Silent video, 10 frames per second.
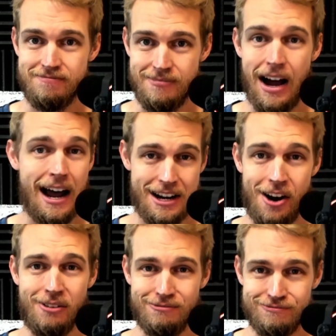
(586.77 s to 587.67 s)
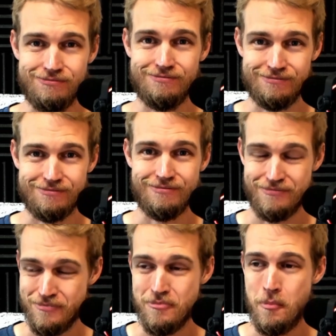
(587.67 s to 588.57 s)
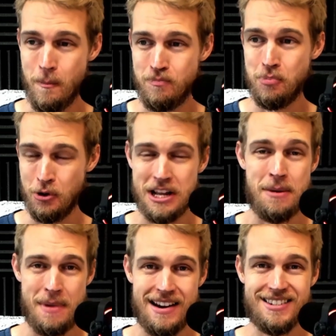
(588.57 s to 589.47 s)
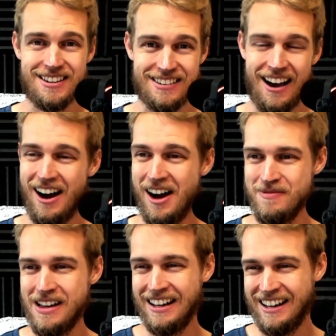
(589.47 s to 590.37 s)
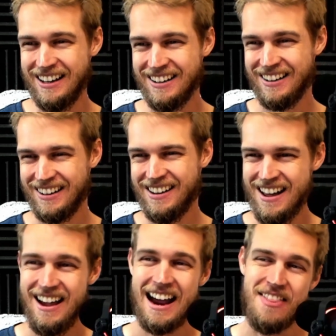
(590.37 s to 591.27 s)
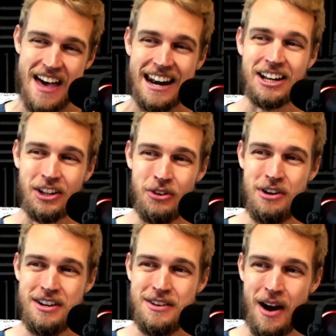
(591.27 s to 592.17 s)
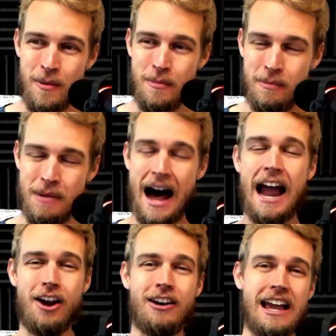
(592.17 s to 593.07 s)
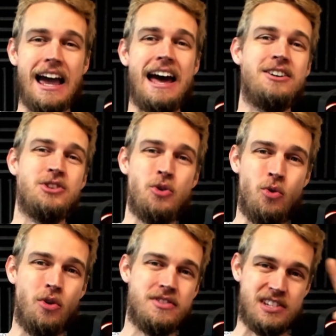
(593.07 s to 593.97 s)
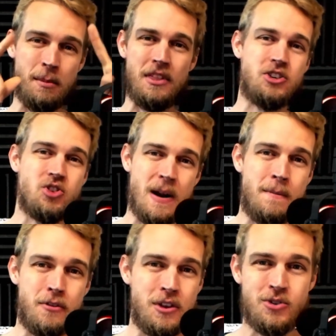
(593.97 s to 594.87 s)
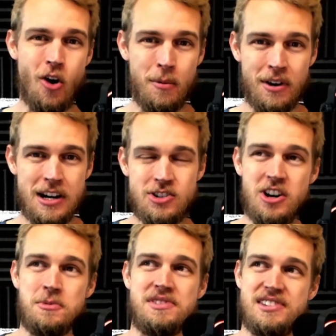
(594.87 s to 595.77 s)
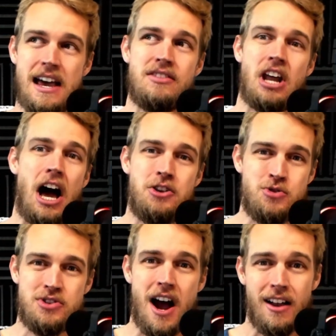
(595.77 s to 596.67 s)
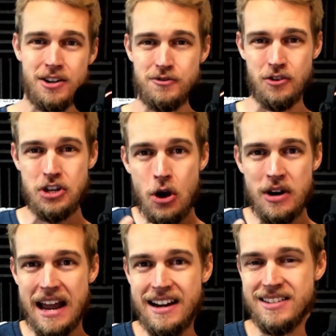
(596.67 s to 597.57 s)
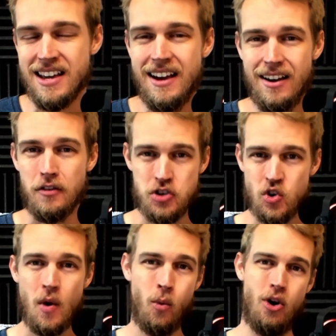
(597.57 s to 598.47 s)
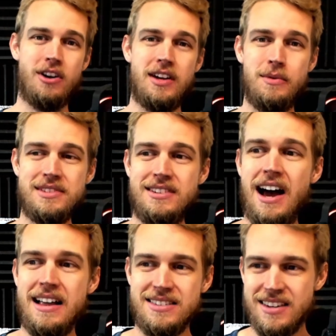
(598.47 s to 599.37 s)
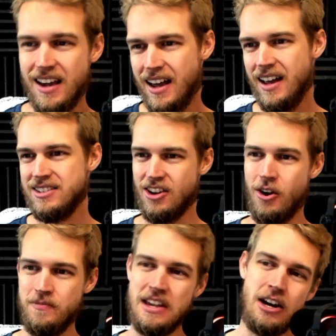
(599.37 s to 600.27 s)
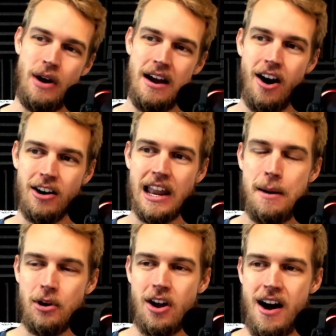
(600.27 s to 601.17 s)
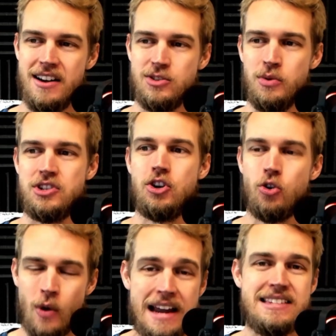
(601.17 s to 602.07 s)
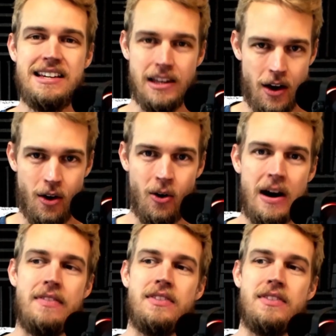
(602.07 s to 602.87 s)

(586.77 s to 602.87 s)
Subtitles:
I know. Pretty amazing. And that included hiring a guy to do some of the trim for the dormer. He charged me $700 for 2 days of trim work. It was nuts. So anyway, our labor cost was crazy low, and